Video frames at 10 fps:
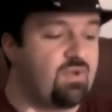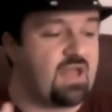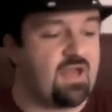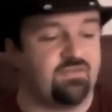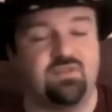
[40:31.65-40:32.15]

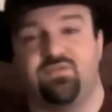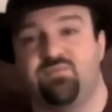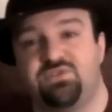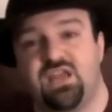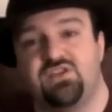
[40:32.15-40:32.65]
We have seen
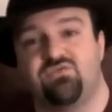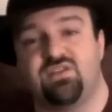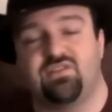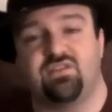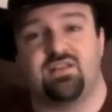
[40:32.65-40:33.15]
some change
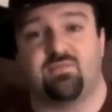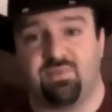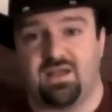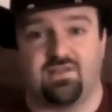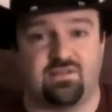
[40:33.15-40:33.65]
recently that's
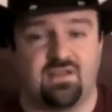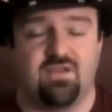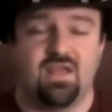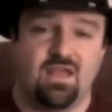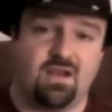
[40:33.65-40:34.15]
positive,